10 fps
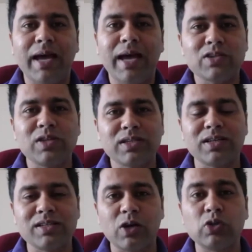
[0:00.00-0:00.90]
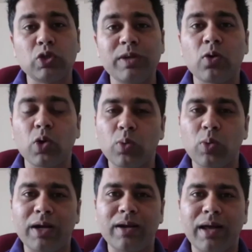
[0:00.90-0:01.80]
actually turns out to be a good
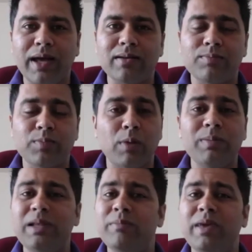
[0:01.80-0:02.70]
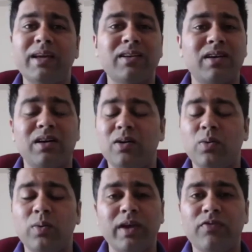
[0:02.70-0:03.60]
one and probably make uh,
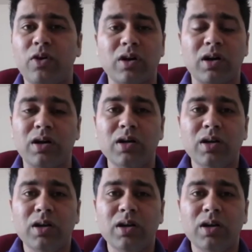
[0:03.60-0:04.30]
way for uh,